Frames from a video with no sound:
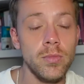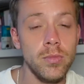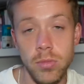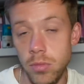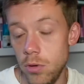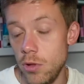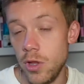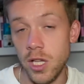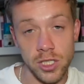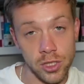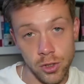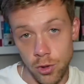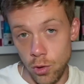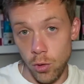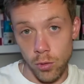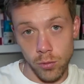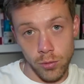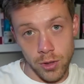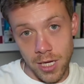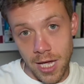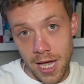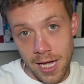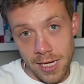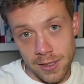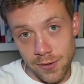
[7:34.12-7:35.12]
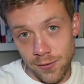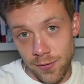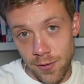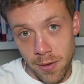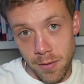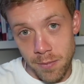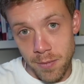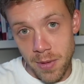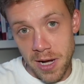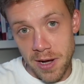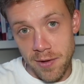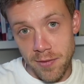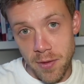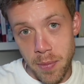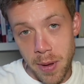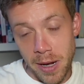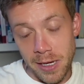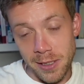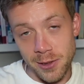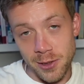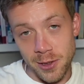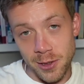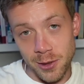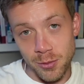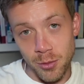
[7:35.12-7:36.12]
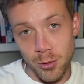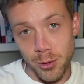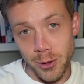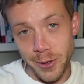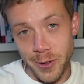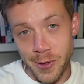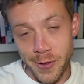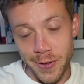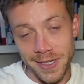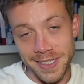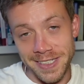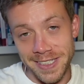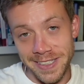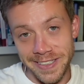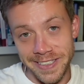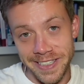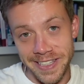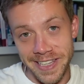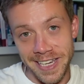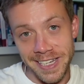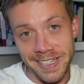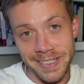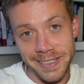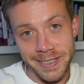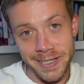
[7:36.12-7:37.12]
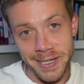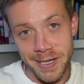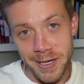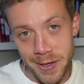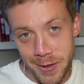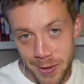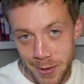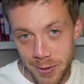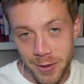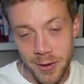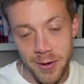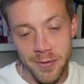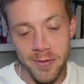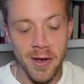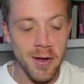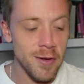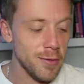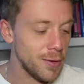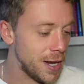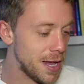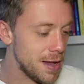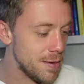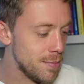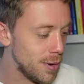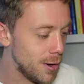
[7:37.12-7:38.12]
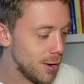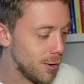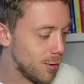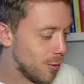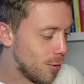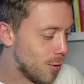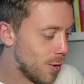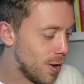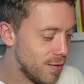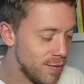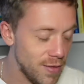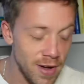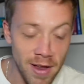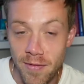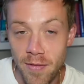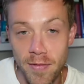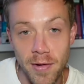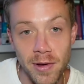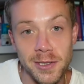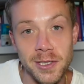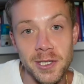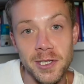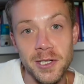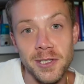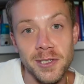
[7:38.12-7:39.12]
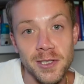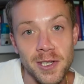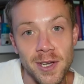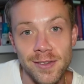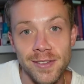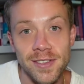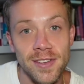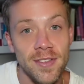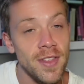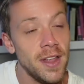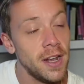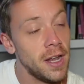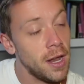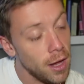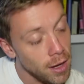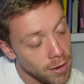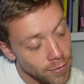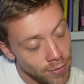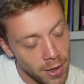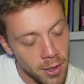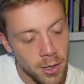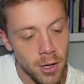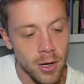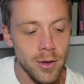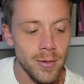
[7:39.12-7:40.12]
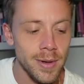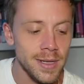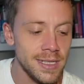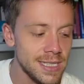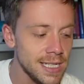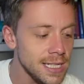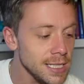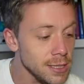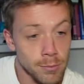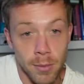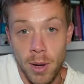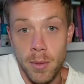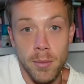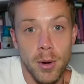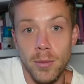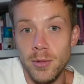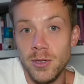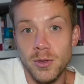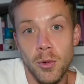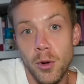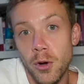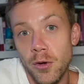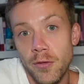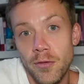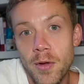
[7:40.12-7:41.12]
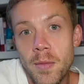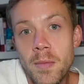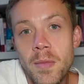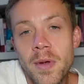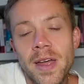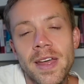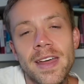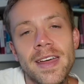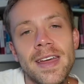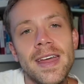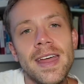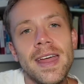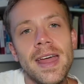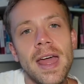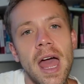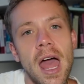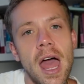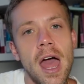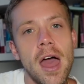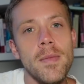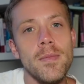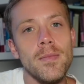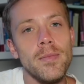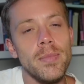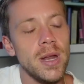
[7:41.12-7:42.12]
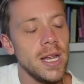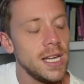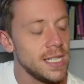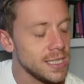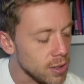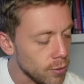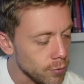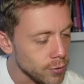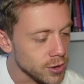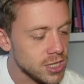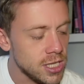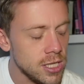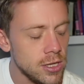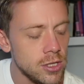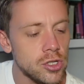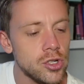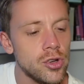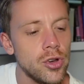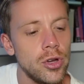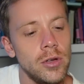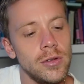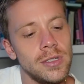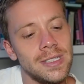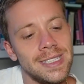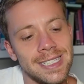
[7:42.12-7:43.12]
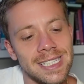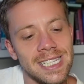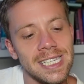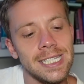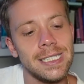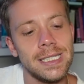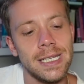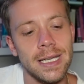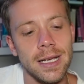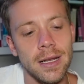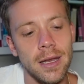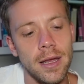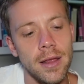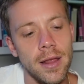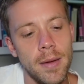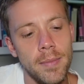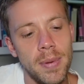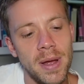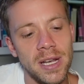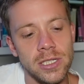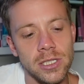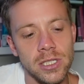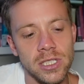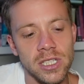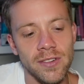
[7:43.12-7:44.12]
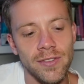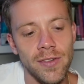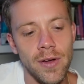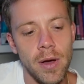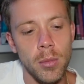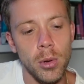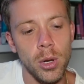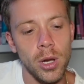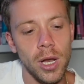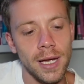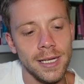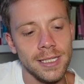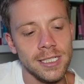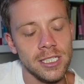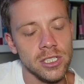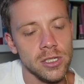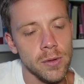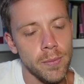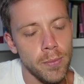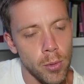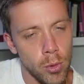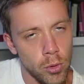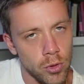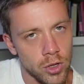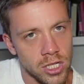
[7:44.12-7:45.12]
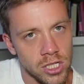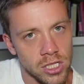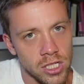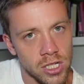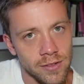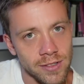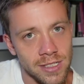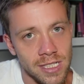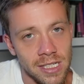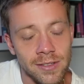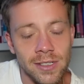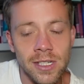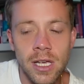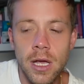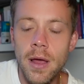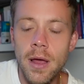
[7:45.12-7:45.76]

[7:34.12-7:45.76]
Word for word: That's not the case for many of the pensioners watching or listening to this who do vote Labour or have never voted Conservative in their life. I know you exist. My mum is one of them. Um, but it is obviously true statistically that pensioners are far more likely to support the Conservatives.